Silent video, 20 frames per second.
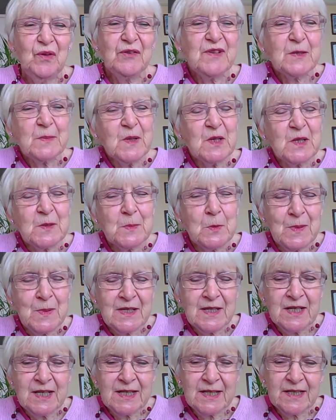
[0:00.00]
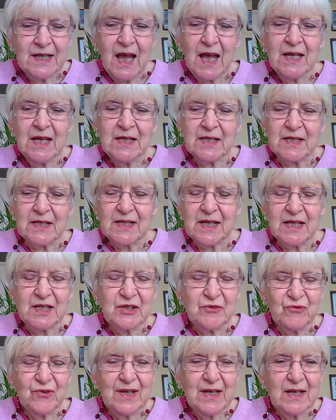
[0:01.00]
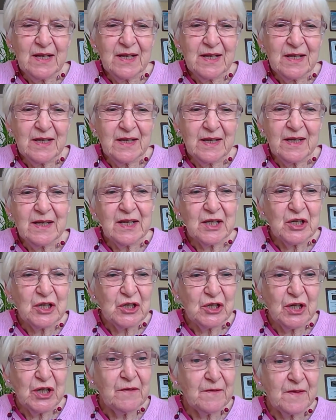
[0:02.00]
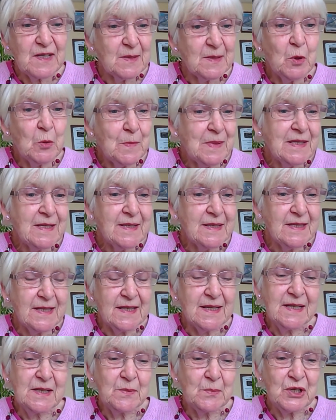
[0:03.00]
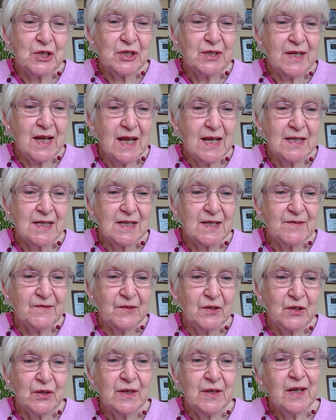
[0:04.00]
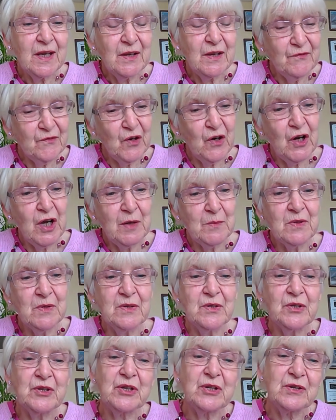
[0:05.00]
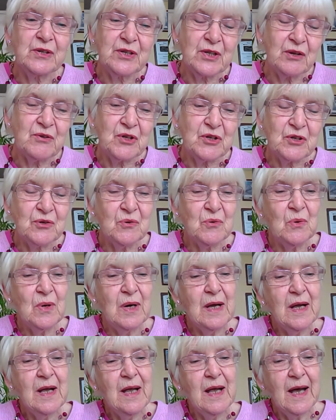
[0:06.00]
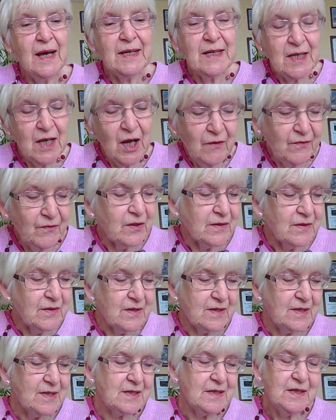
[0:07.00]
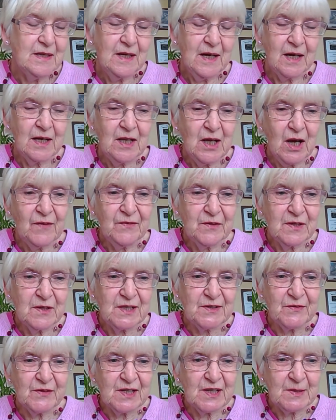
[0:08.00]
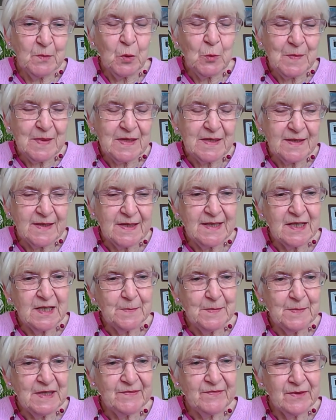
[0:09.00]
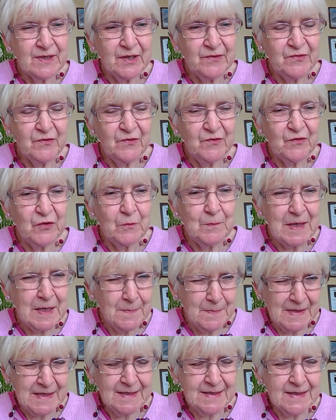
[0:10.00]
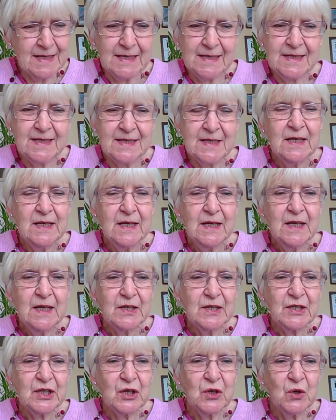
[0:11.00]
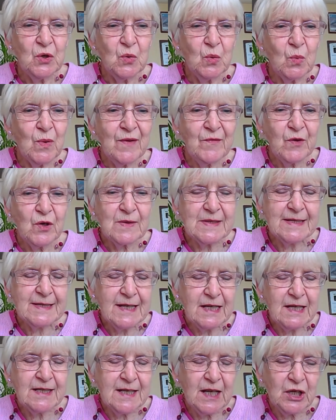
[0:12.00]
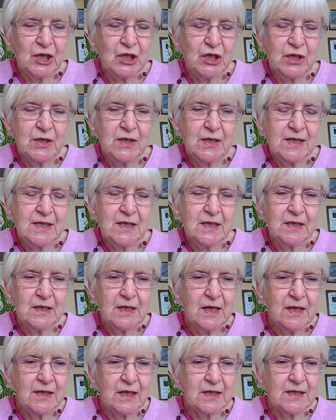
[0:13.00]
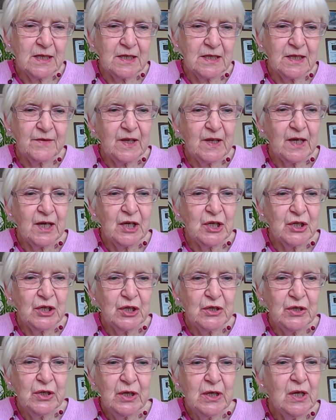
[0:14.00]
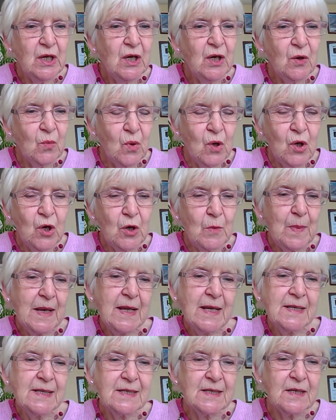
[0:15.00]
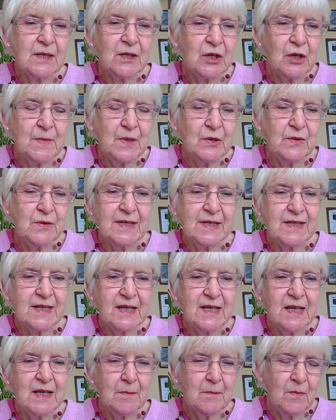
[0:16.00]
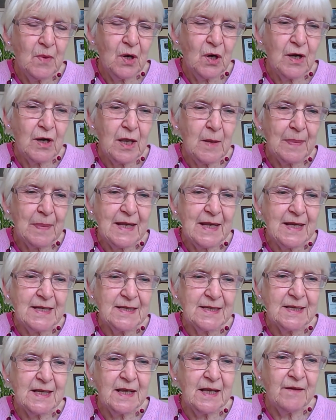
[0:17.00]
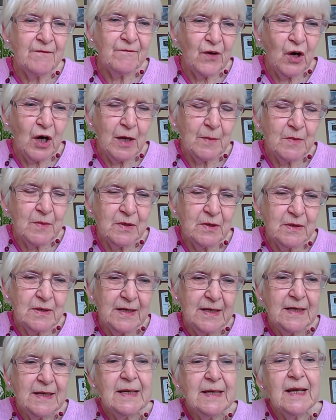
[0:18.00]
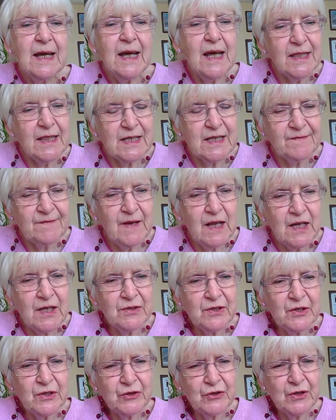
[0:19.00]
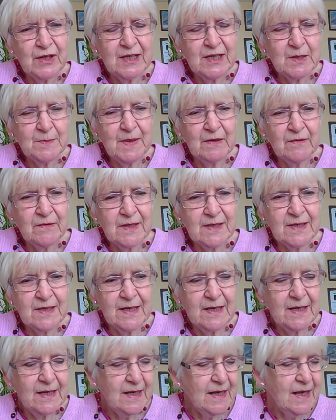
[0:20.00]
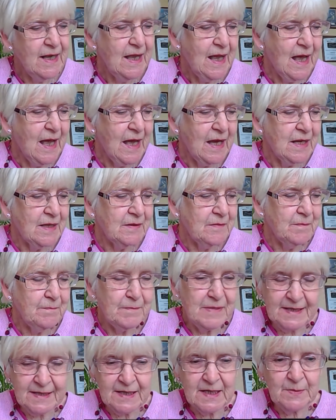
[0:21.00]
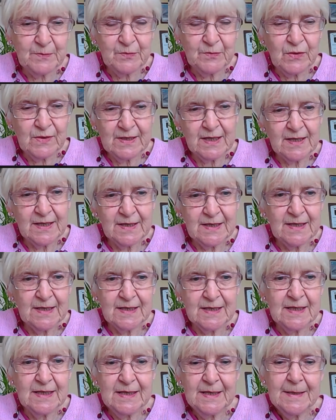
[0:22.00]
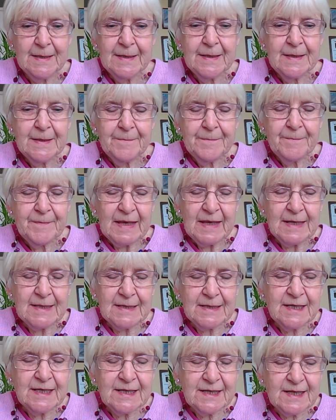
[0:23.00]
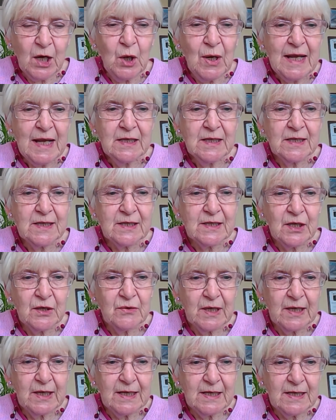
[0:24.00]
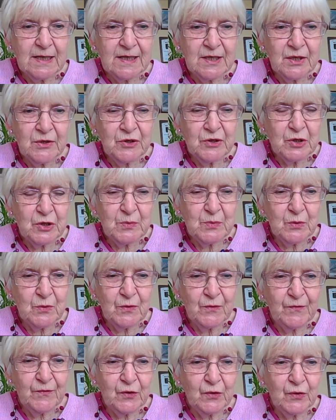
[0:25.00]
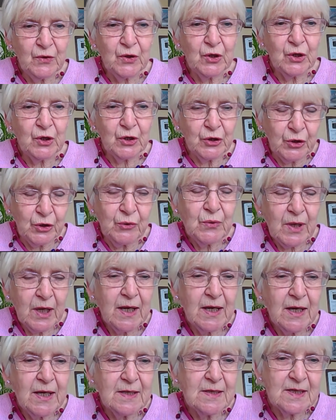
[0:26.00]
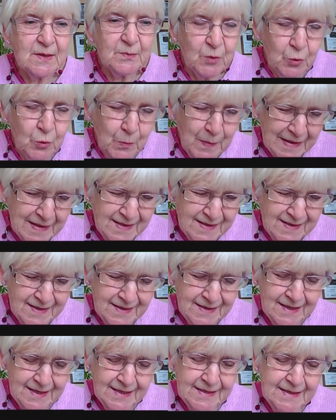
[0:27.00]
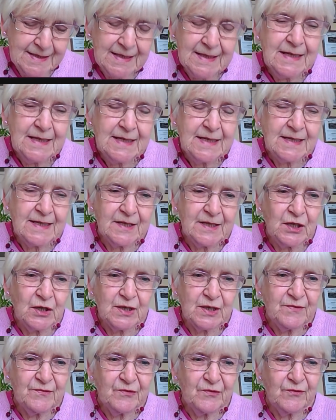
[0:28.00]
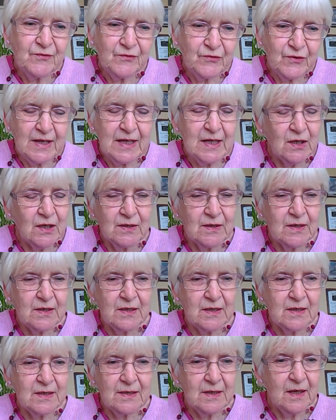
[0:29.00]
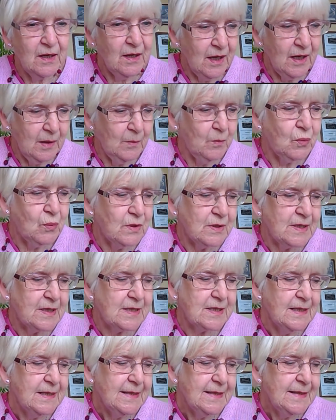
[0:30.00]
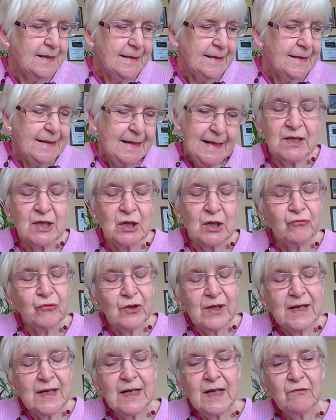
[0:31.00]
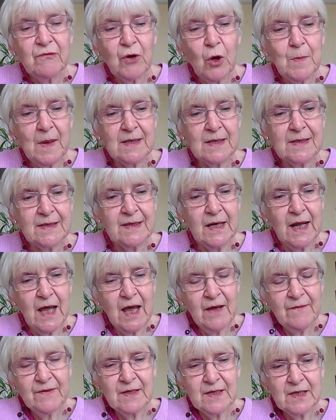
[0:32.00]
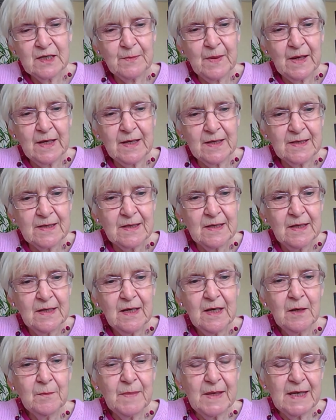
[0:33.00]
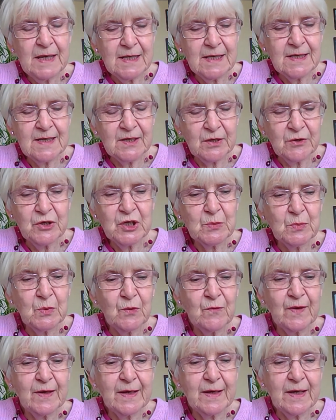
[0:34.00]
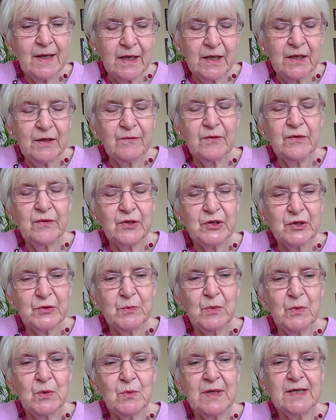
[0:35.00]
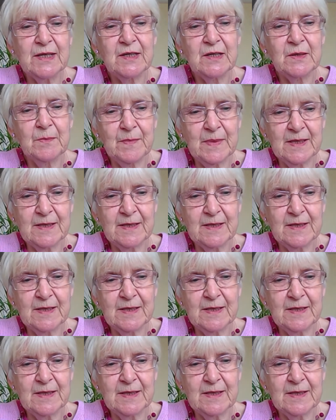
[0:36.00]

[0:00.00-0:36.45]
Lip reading: The Responsible Business Standards is really ESG for small businesses, which stands for environment, social and governance. And governance for small business is different for big business. So we've got 6 sections in that certification: workplace, community, marketplace, environment, ethics, values and transparency, and business processes. It's designed so that it's suitable for UK small businesses, starting from freelancers upwards. So it's a really robust and evidence-based, but it's suitable for even the smallest